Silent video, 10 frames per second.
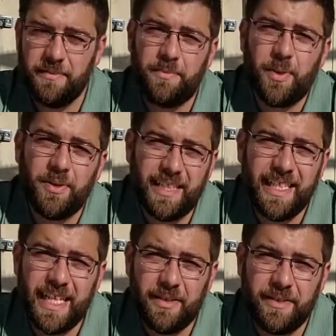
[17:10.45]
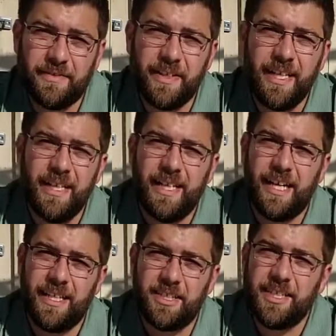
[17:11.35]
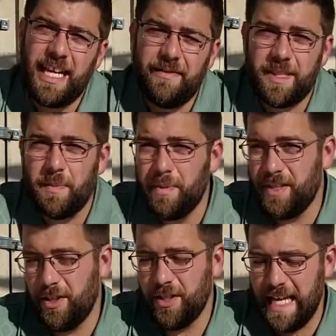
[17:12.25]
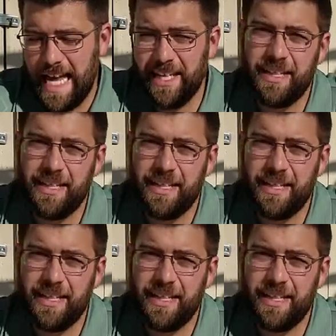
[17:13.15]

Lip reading: bowl to eat out of, it's good to have a spoon with a long handle.